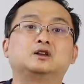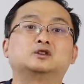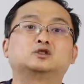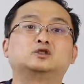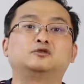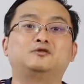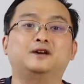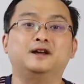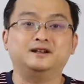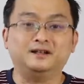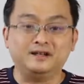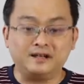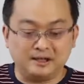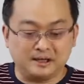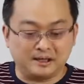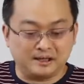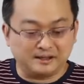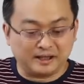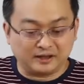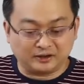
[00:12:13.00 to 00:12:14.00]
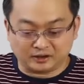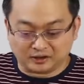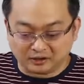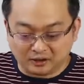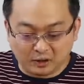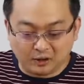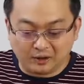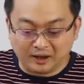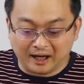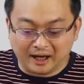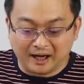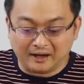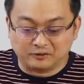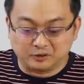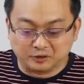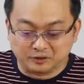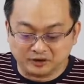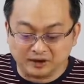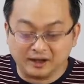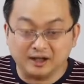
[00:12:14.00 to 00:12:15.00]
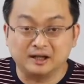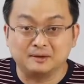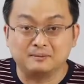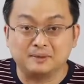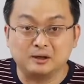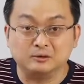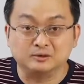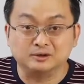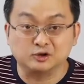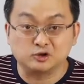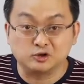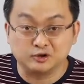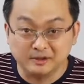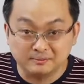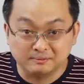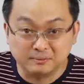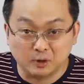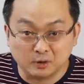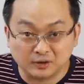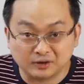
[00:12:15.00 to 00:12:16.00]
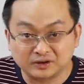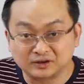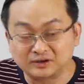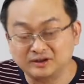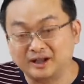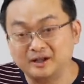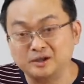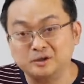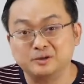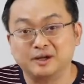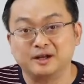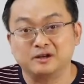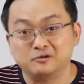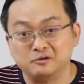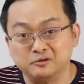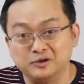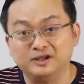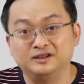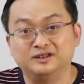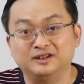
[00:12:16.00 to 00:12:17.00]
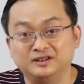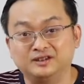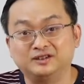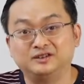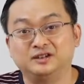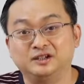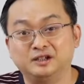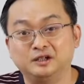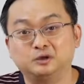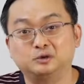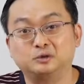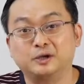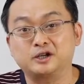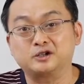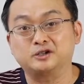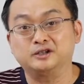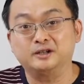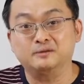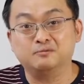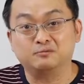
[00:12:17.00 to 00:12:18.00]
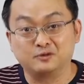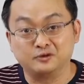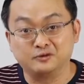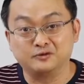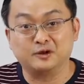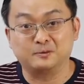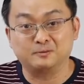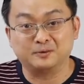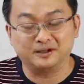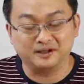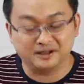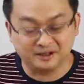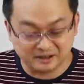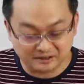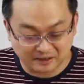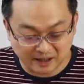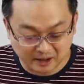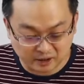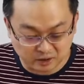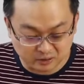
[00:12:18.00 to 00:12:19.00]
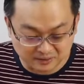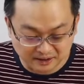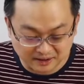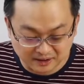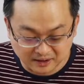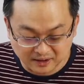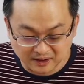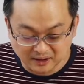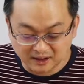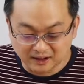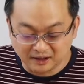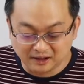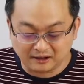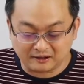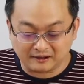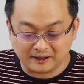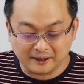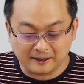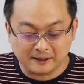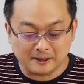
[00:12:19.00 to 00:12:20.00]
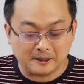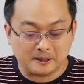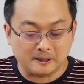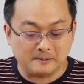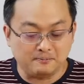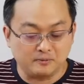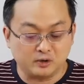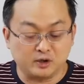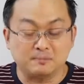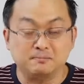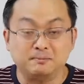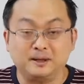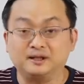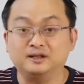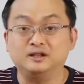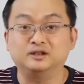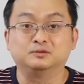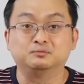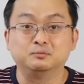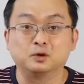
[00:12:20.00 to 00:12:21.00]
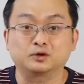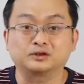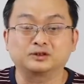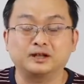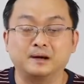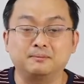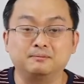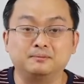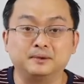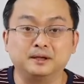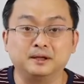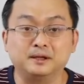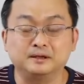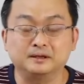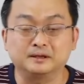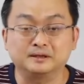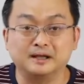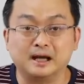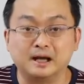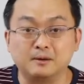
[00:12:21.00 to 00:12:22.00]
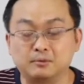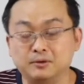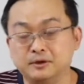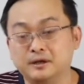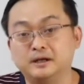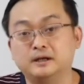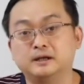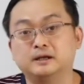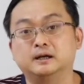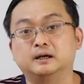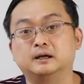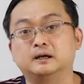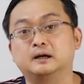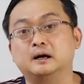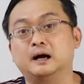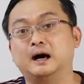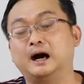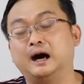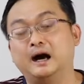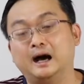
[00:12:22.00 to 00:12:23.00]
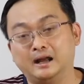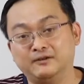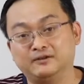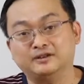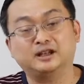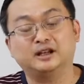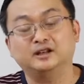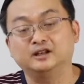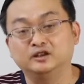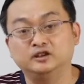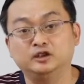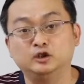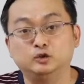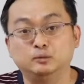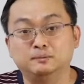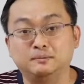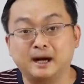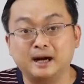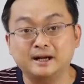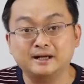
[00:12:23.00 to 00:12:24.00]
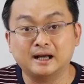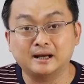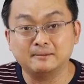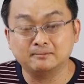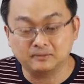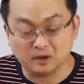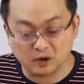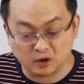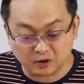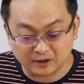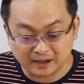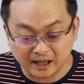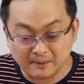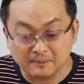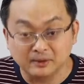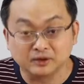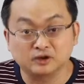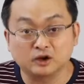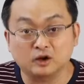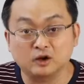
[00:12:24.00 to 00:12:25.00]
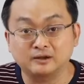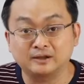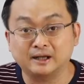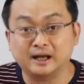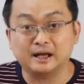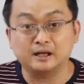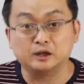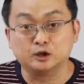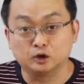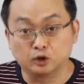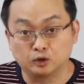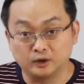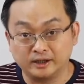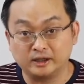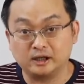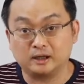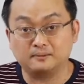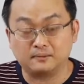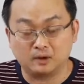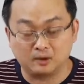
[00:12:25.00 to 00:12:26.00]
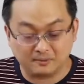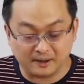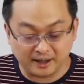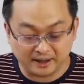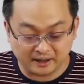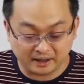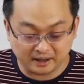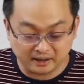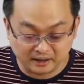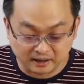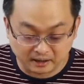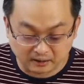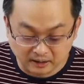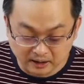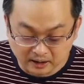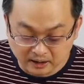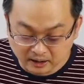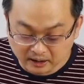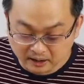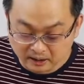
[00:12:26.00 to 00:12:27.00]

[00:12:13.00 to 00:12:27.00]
So finally, that's all I have to say about the 3 books that you can read this year to actually improve your political acumen. All right, you can pick these books up in the library. I have a tendency to buy them on Amazon and load it up on my Kindle.